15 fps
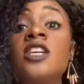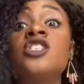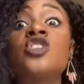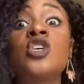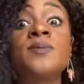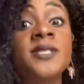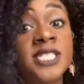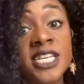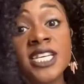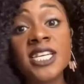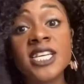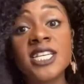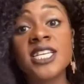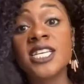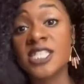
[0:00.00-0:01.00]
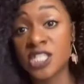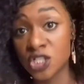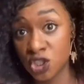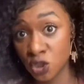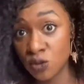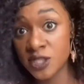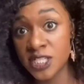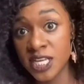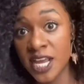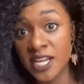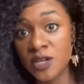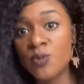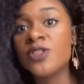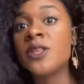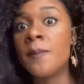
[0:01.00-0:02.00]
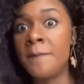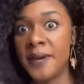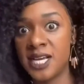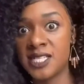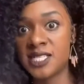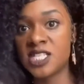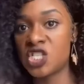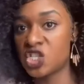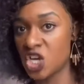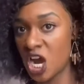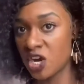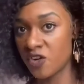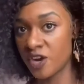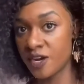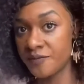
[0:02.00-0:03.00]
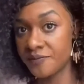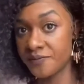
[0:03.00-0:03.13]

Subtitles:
So obsidian is associated with the base chakra.